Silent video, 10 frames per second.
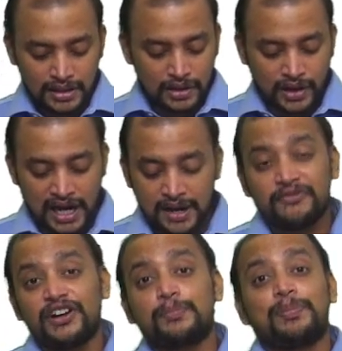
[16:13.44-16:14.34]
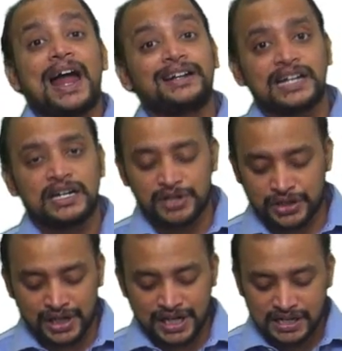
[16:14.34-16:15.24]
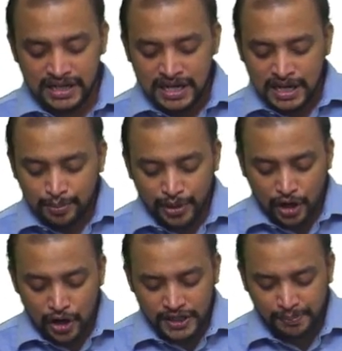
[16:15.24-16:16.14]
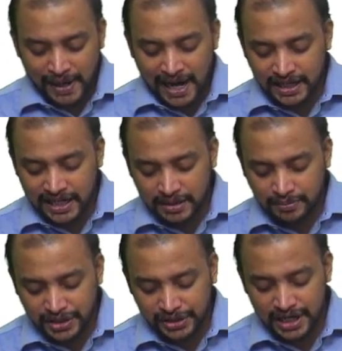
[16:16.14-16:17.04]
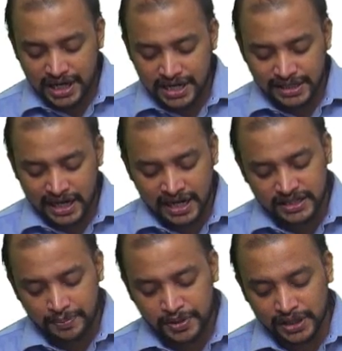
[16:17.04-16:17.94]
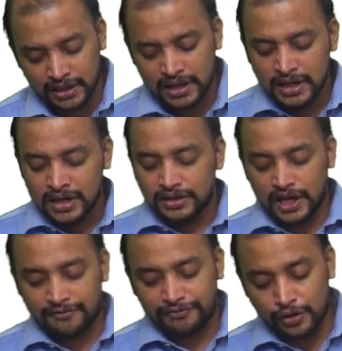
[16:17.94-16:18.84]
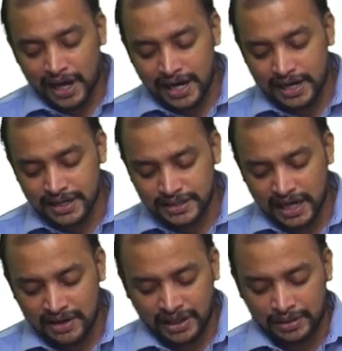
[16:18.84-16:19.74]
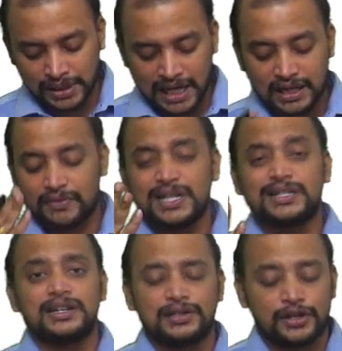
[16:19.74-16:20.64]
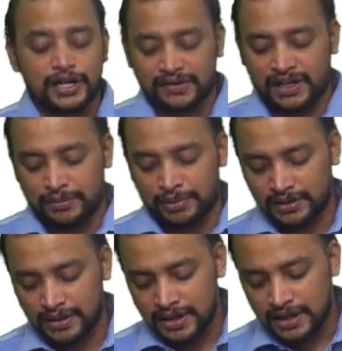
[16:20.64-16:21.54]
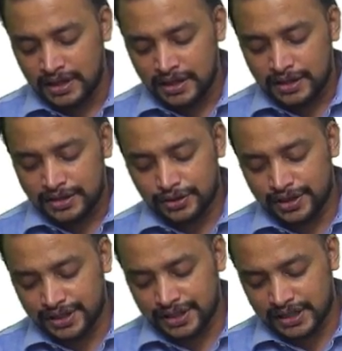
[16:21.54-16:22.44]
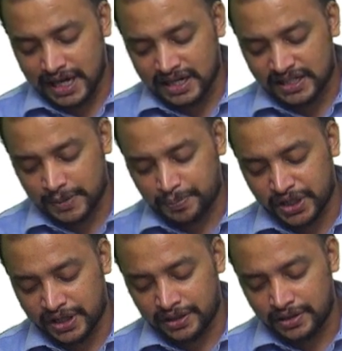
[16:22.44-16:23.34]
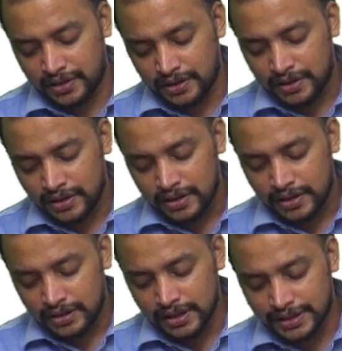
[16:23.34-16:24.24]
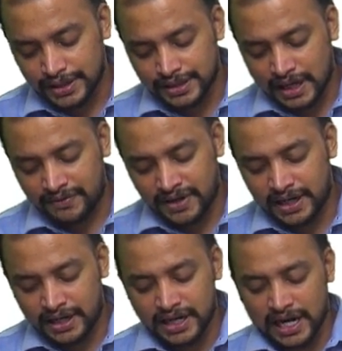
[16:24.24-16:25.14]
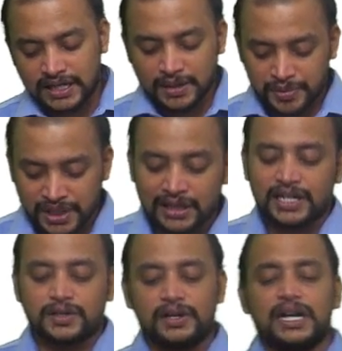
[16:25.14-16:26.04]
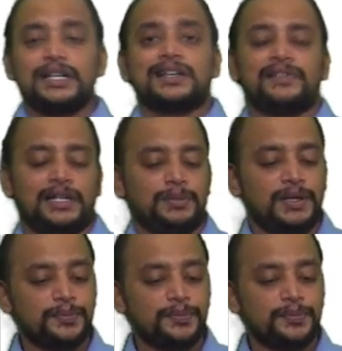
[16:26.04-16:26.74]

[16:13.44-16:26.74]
Okay, for and machinery. Because plant and machinery is an exception, therefore ITC available. Otherwise, it is not available. So this is exception. This is covered under exception. That's why it is available.